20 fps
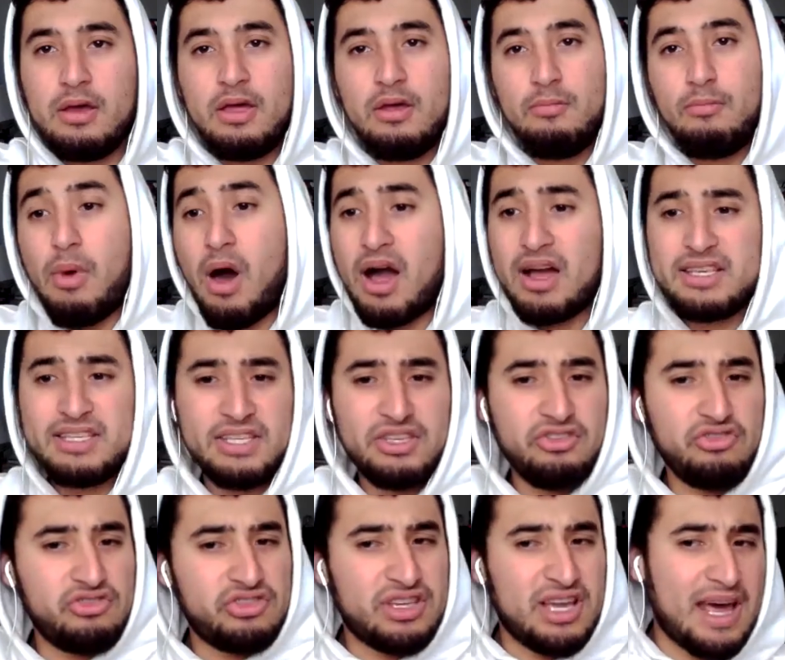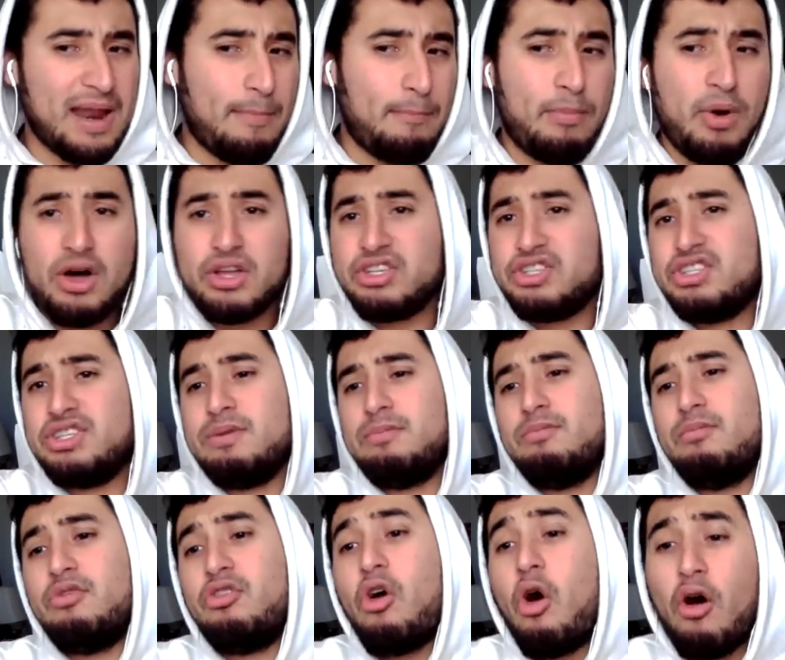Boxing, you just got to punch
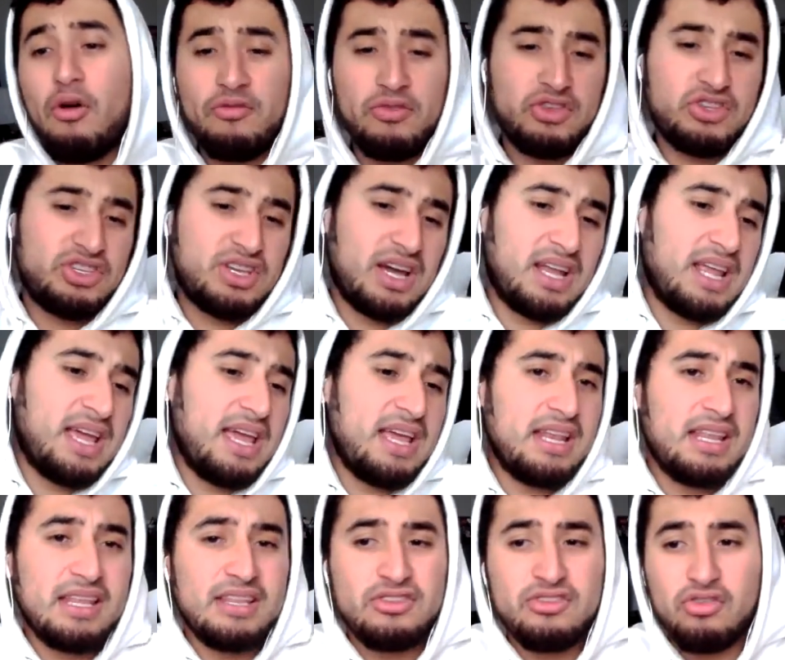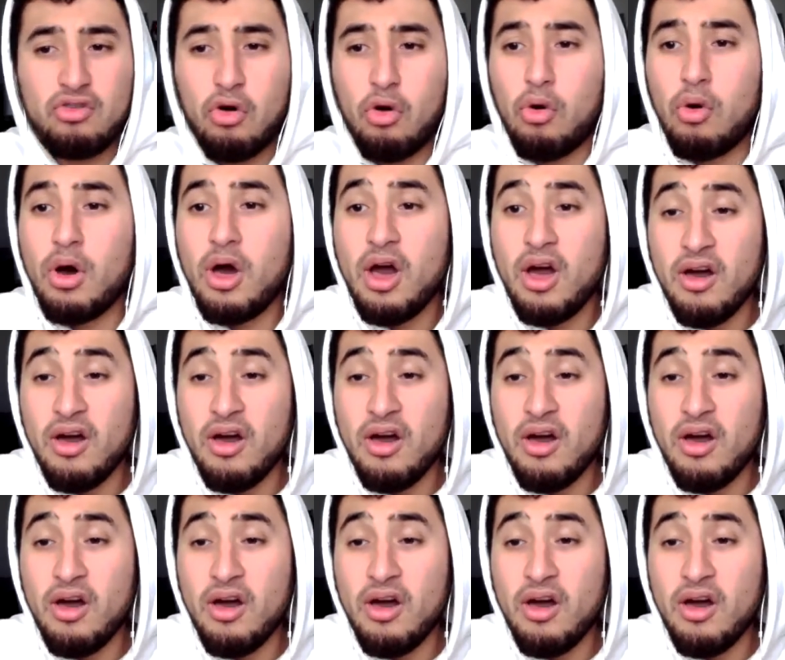him. Golf, you just got to hit it into the hole.